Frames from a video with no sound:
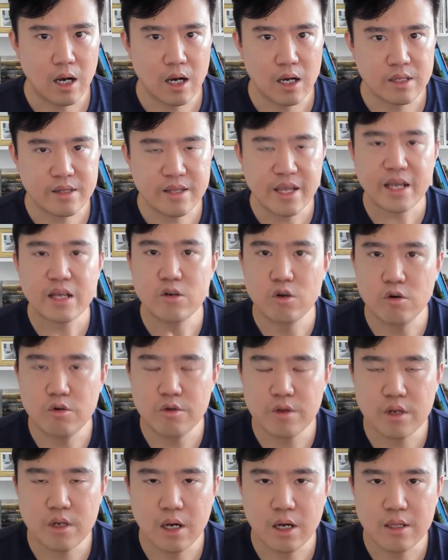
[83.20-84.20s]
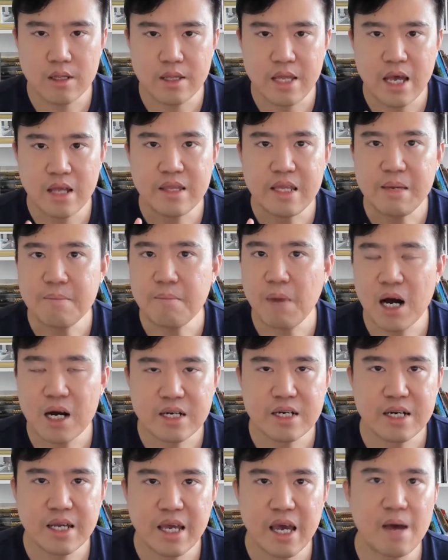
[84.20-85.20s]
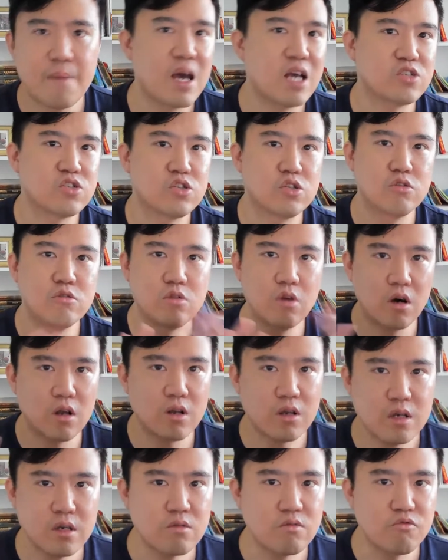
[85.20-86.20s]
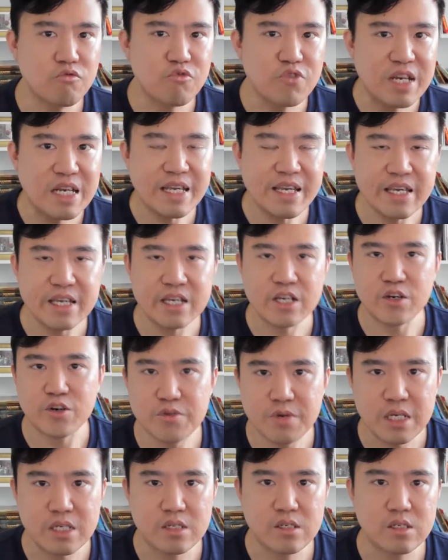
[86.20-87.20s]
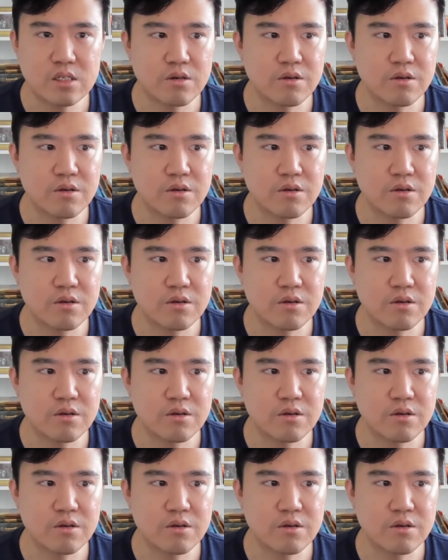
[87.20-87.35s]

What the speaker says: take note that the market cap has not really increased.